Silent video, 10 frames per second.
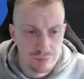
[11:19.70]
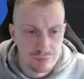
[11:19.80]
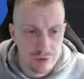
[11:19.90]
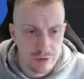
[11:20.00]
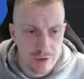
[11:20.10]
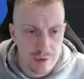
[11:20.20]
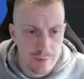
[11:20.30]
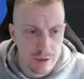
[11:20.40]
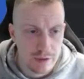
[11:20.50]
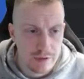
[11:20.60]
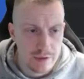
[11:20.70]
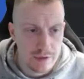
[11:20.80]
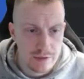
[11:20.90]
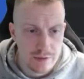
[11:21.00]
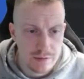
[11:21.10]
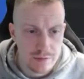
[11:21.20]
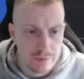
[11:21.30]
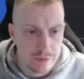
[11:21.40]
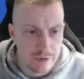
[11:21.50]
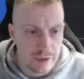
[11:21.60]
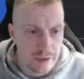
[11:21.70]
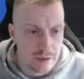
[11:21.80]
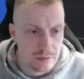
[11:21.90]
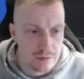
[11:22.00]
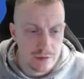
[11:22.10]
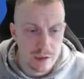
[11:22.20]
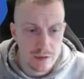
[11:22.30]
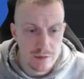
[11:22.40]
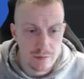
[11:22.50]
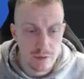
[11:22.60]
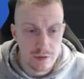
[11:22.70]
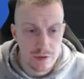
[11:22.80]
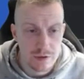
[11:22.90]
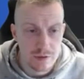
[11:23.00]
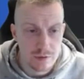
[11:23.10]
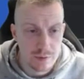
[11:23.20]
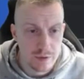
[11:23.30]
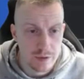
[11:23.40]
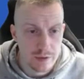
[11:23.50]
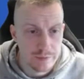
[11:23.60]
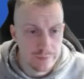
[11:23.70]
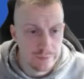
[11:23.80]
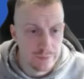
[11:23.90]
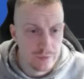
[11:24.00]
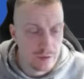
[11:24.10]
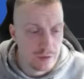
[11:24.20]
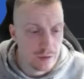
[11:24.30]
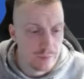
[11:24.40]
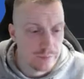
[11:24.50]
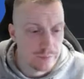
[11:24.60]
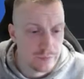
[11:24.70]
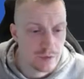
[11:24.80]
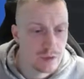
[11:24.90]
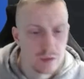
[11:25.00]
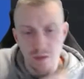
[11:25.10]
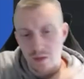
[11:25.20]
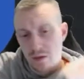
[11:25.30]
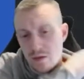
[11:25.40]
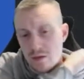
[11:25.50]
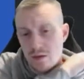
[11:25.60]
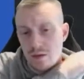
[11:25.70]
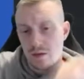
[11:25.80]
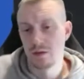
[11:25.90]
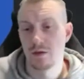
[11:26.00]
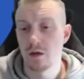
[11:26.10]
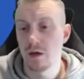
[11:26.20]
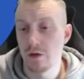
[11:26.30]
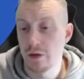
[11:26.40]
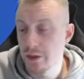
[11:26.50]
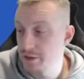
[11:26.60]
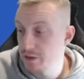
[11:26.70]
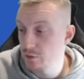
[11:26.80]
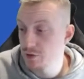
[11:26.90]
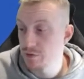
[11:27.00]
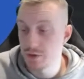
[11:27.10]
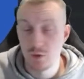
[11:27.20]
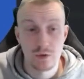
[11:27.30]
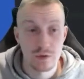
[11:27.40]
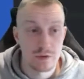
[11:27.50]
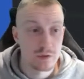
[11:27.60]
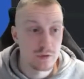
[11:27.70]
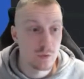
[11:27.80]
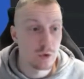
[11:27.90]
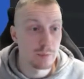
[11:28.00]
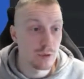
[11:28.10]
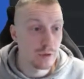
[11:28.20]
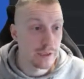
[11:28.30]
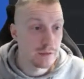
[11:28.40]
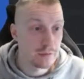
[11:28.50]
Youngest player is greyed out, so Ellis Humble is his youngest player. Yep. So I'm going to need to do some squad bulking,